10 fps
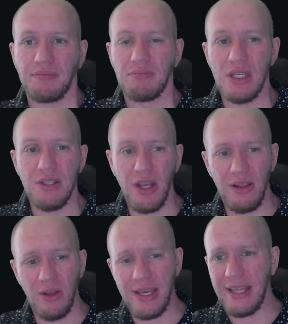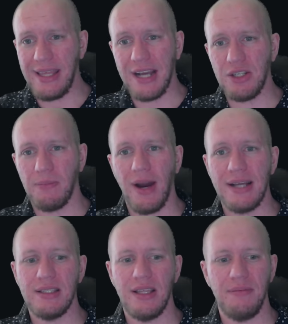So looking at the actual
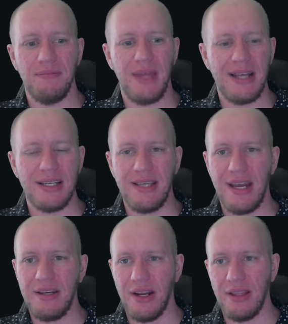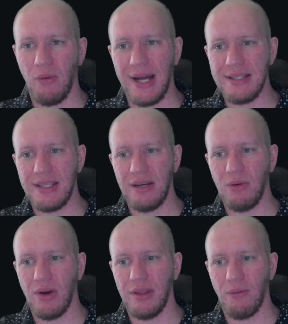prices of them, as I said, the ones that
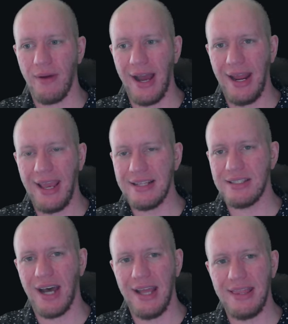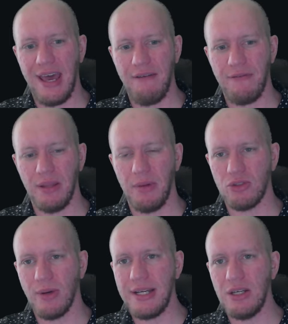were on the right-hand side there for the
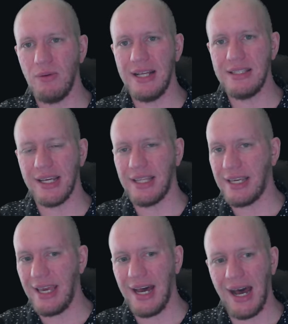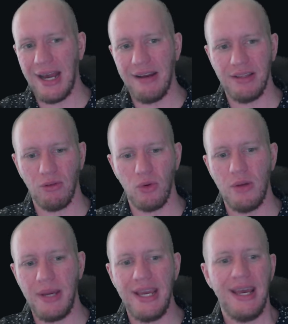most recent ones, like the Giada and the
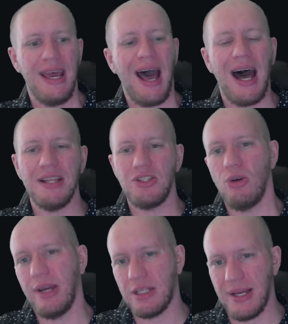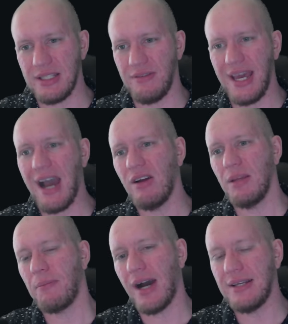Ruby, aren't too expensive. They are on
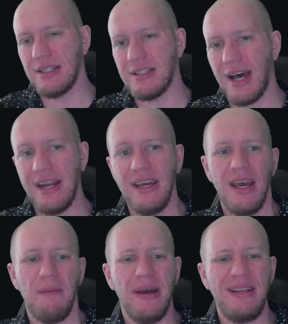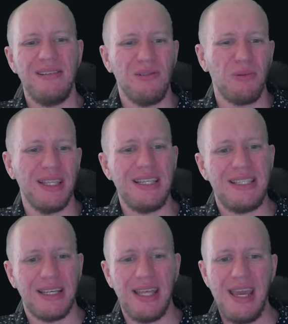the pricier side, but
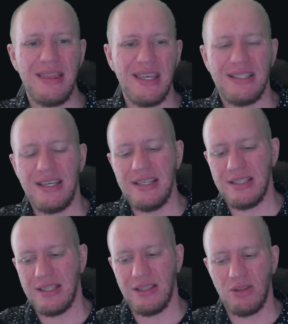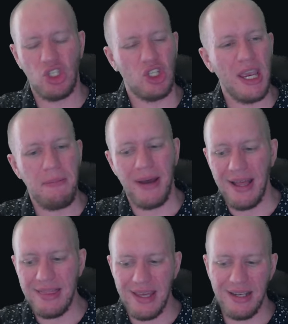realistically, this is
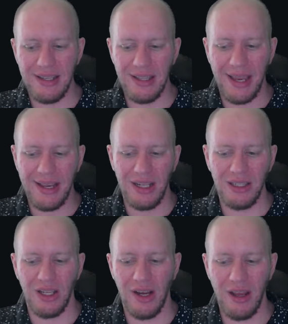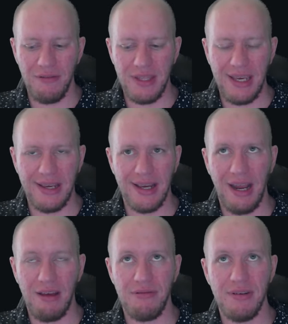cheaper than like a lot of the
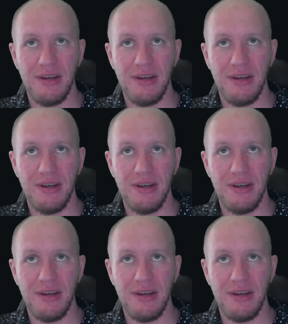kind of